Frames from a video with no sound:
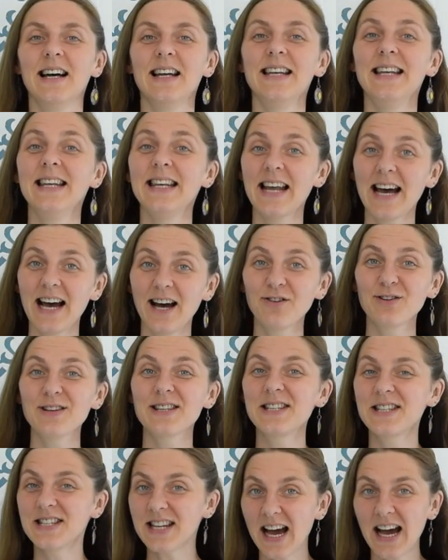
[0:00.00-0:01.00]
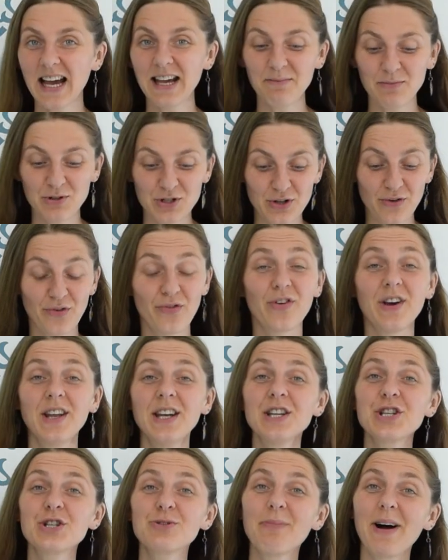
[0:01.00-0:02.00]
Now it's time to
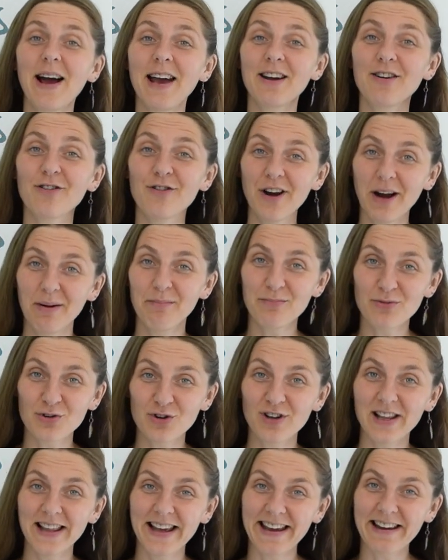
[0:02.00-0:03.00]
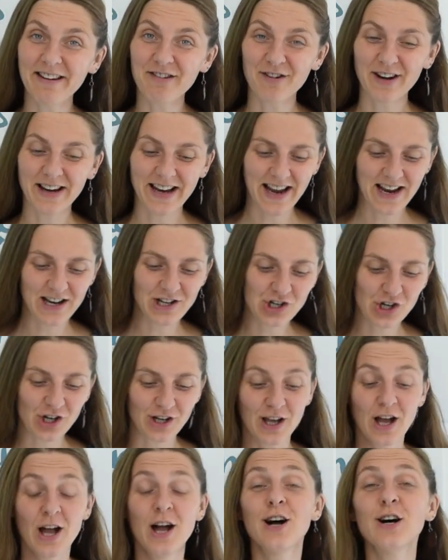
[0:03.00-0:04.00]
finish my creme brulee
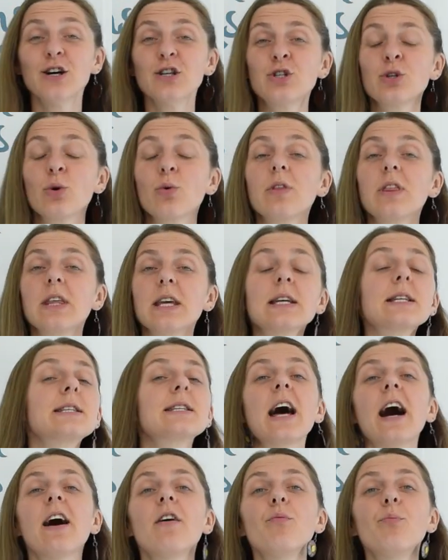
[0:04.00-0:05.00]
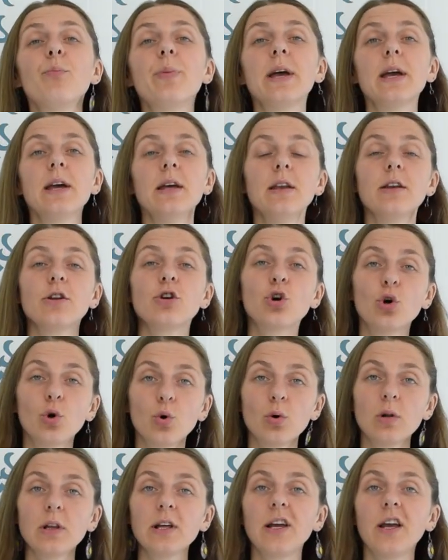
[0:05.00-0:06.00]
creation. So these have been
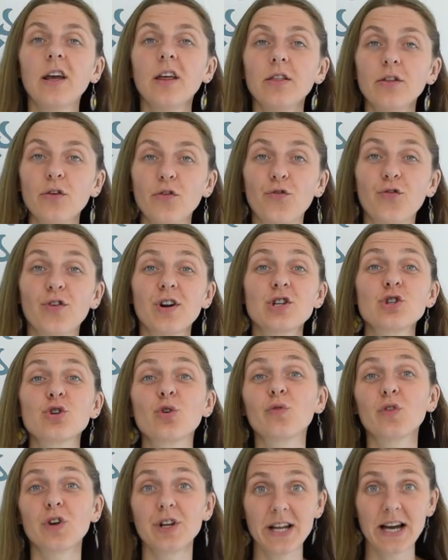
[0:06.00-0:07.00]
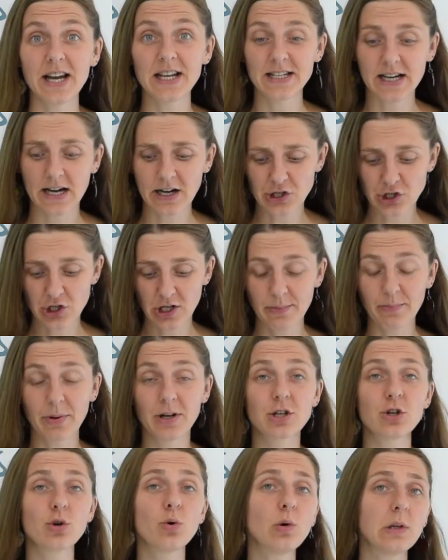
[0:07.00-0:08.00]
cooling in the fridge overnight actually,
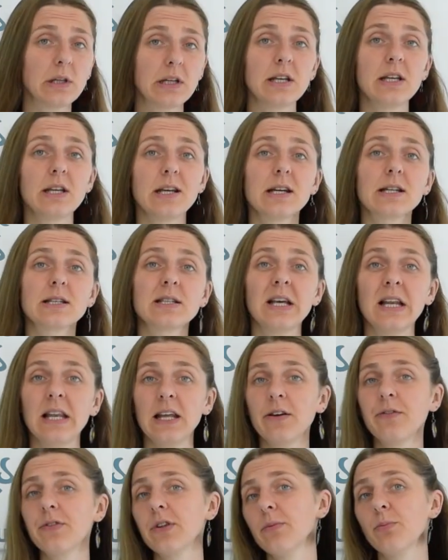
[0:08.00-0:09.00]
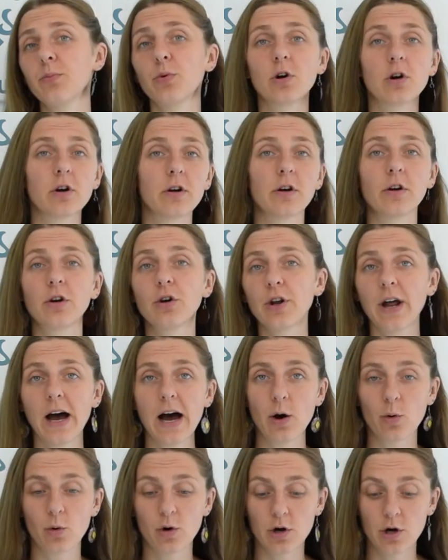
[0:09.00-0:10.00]
but you only need to leave them for a good
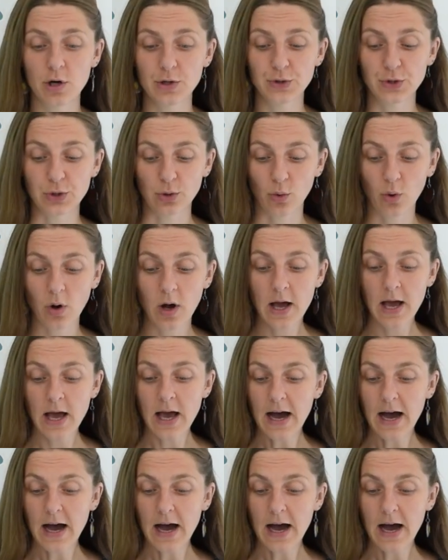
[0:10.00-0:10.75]
hour or so.